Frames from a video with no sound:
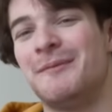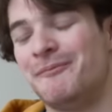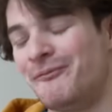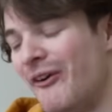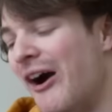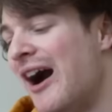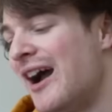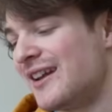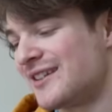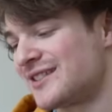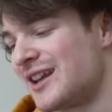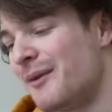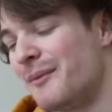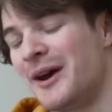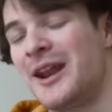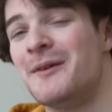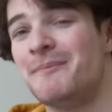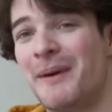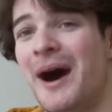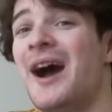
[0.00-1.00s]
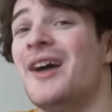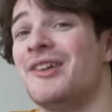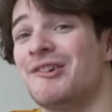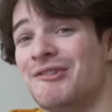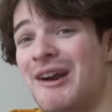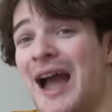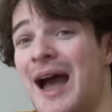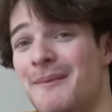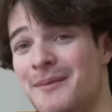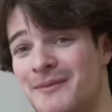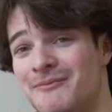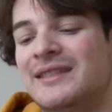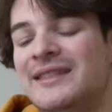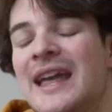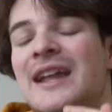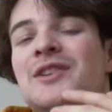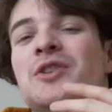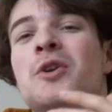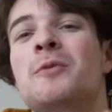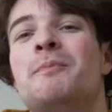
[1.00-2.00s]
find somewhere to buy the RAM in bulk.
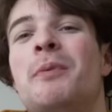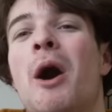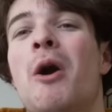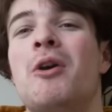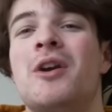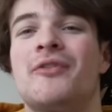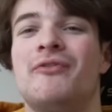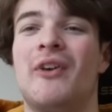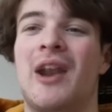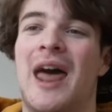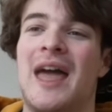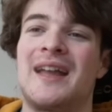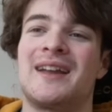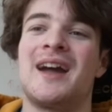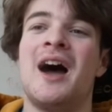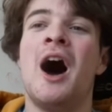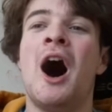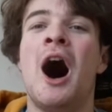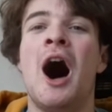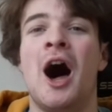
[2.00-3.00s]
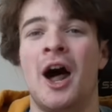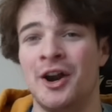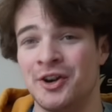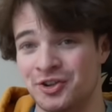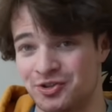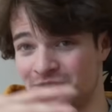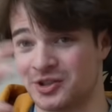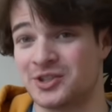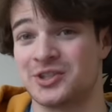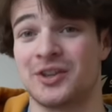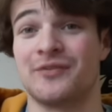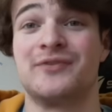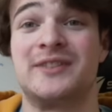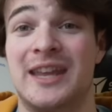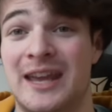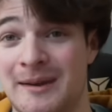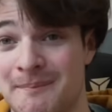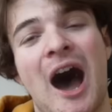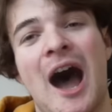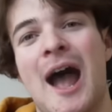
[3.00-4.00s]
They do bulk for like hundreds of
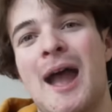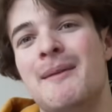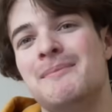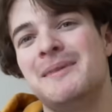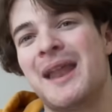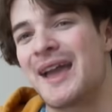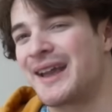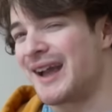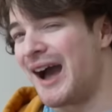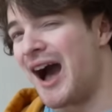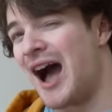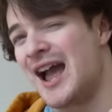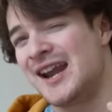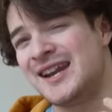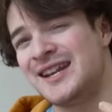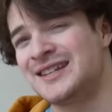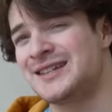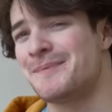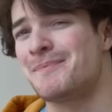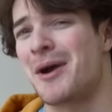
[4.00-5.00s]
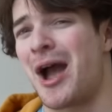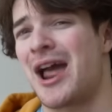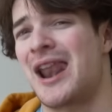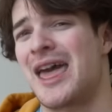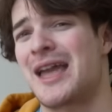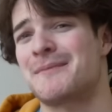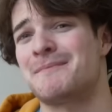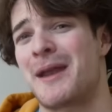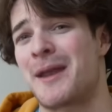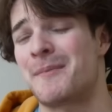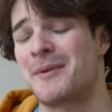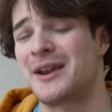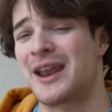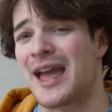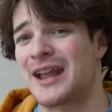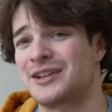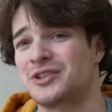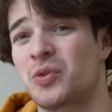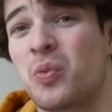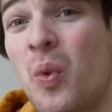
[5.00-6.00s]
DIMMs. I'm like, I need to buy like maybe
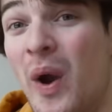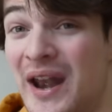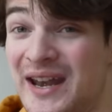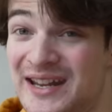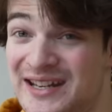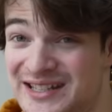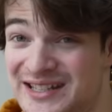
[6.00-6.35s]
like 20